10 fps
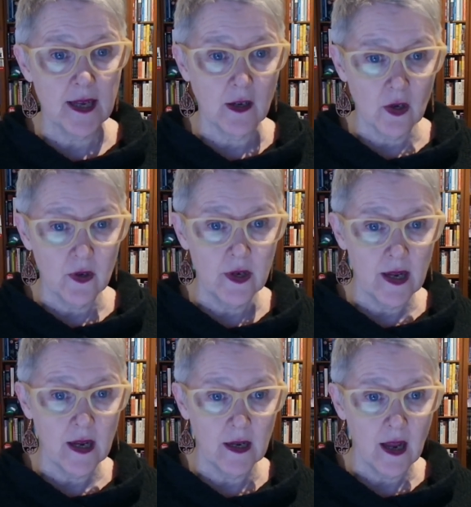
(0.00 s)

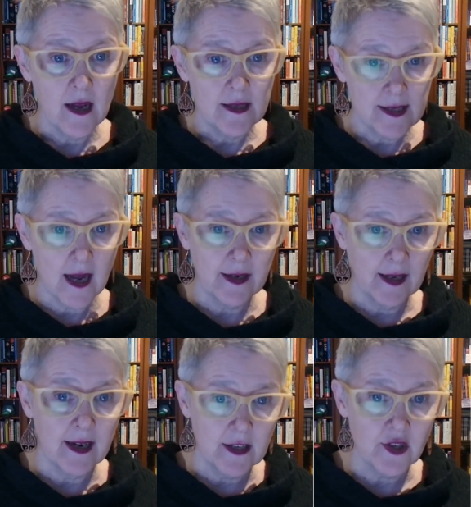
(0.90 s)
including starting
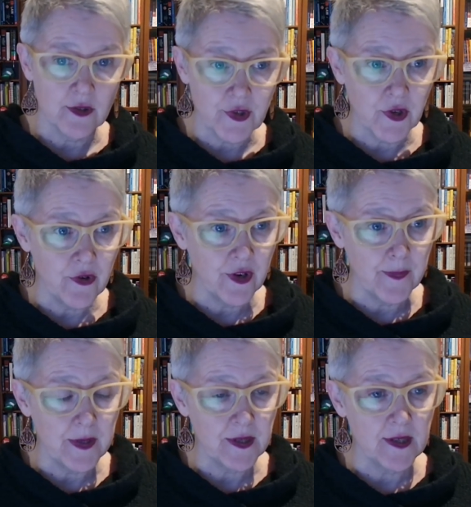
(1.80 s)
a national security
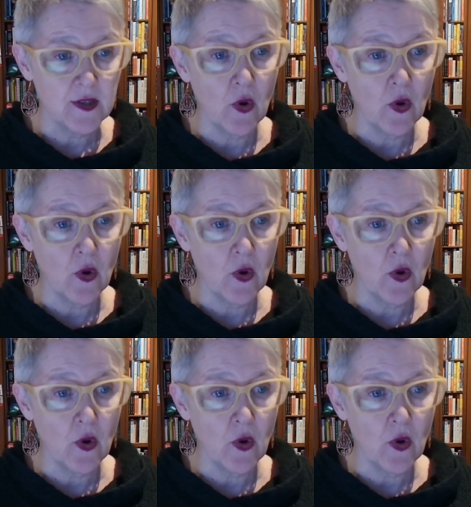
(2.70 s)
business,